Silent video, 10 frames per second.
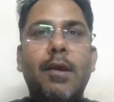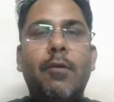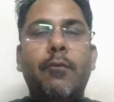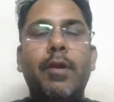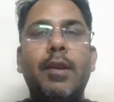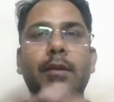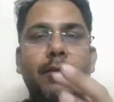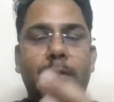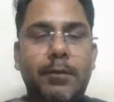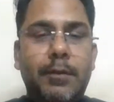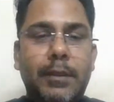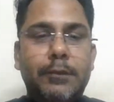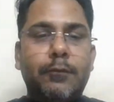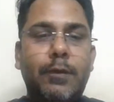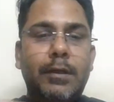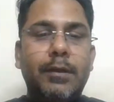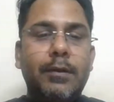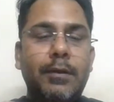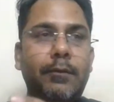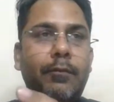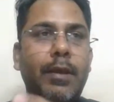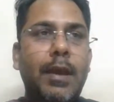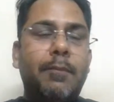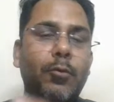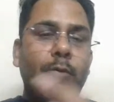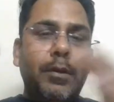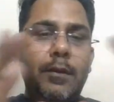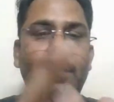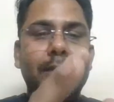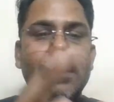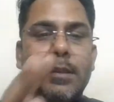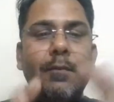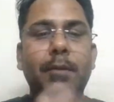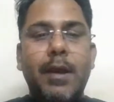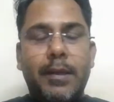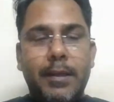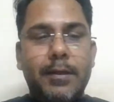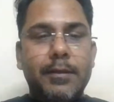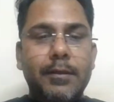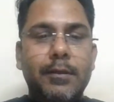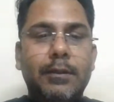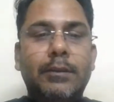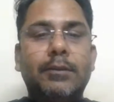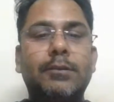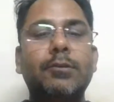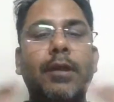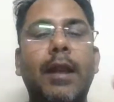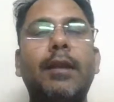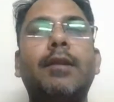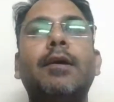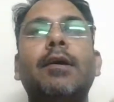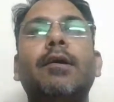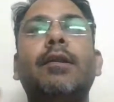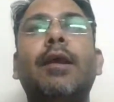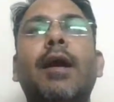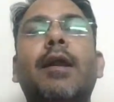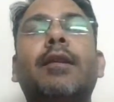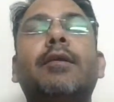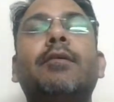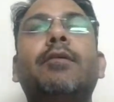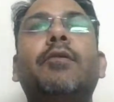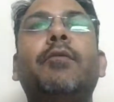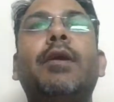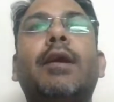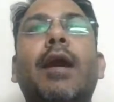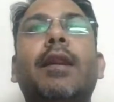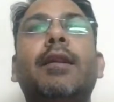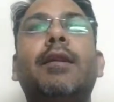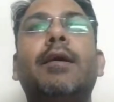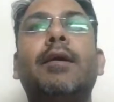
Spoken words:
where this fund we have to invest in the market so that there we can